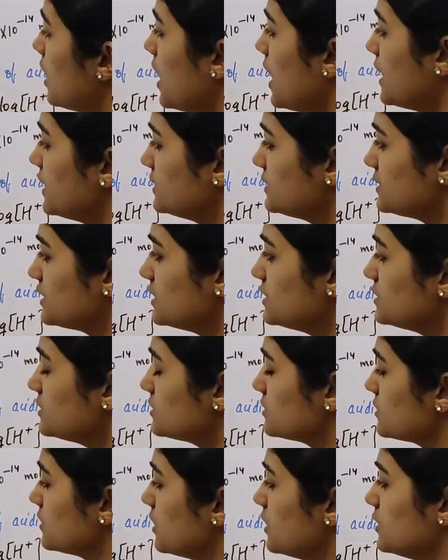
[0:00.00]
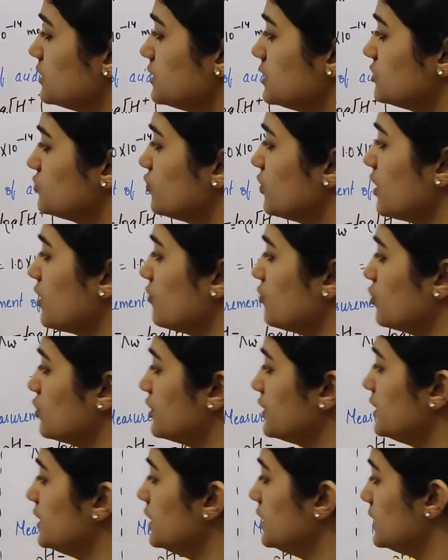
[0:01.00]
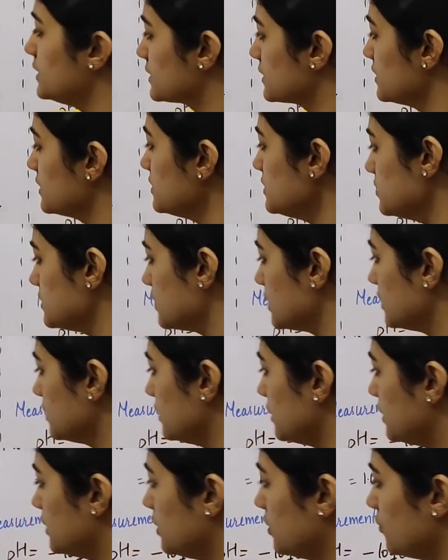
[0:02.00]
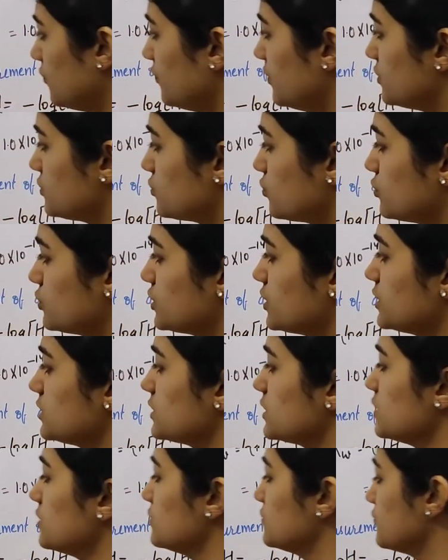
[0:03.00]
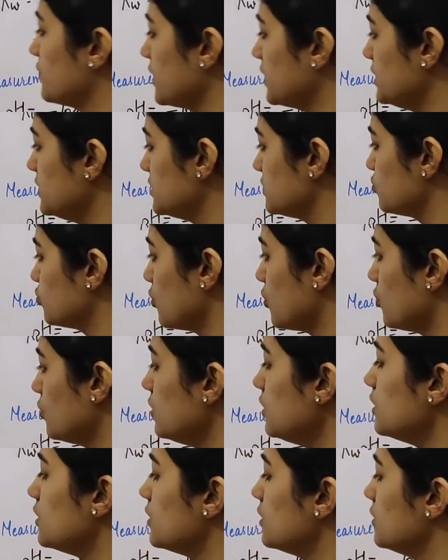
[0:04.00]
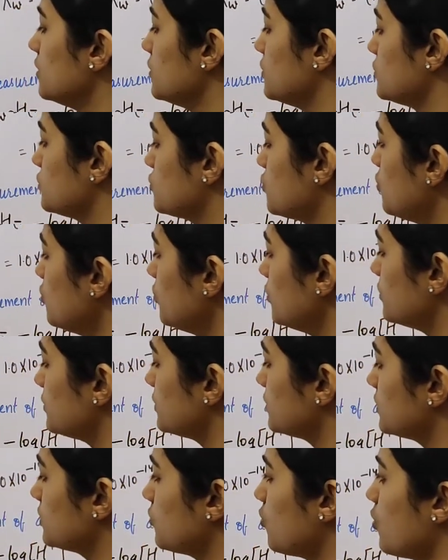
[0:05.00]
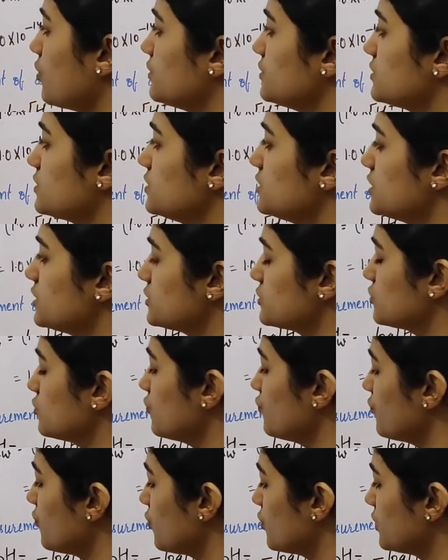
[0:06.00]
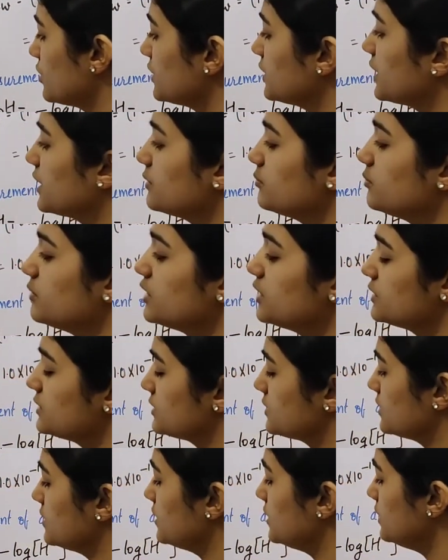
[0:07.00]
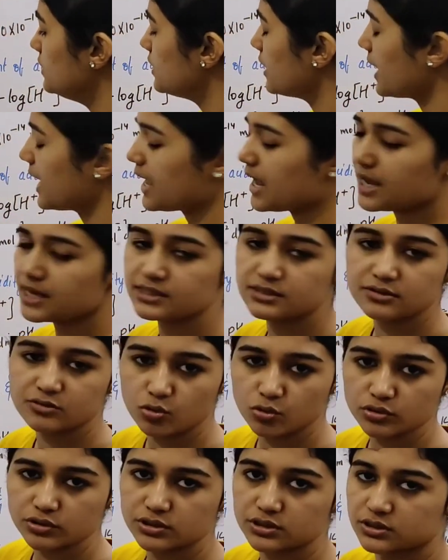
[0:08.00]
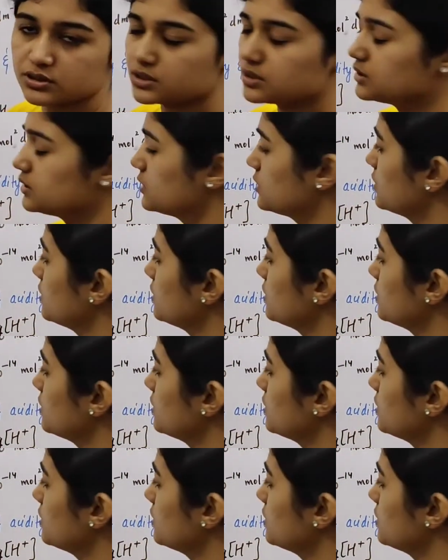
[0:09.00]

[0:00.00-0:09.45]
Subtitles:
And since this we have already discussed, degree of dissociation is very small, so the concentration of water can be considered as constant.